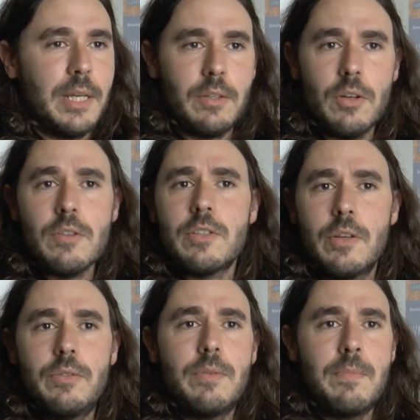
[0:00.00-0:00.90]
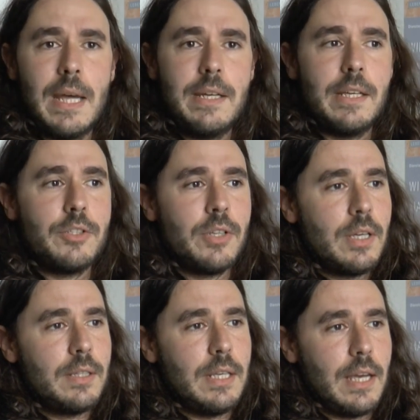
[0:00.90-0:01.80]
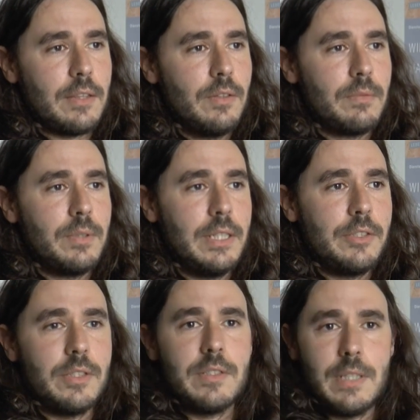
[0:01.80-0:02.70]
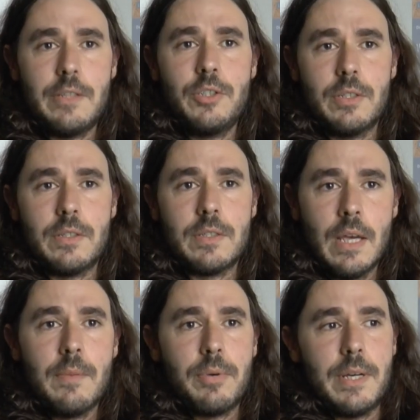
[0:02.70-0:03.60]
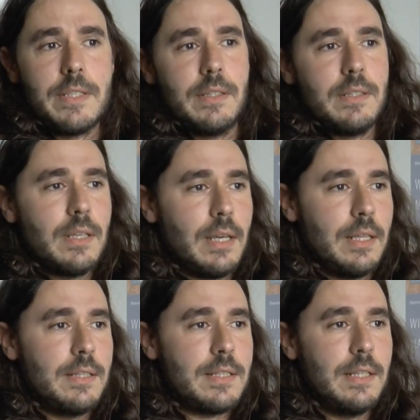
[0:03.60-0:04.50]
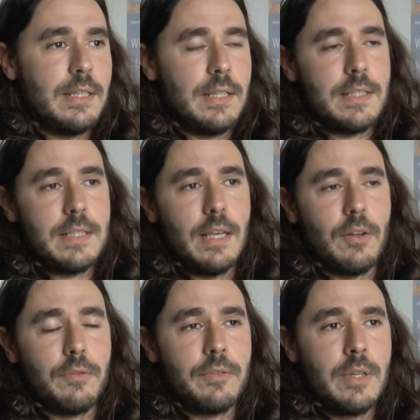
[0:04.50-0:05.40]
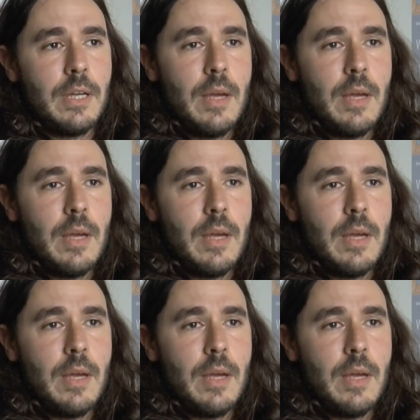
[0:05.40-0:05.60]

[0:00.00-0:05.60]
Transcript: but also to manage the ethno-religious tensions present in the city itself.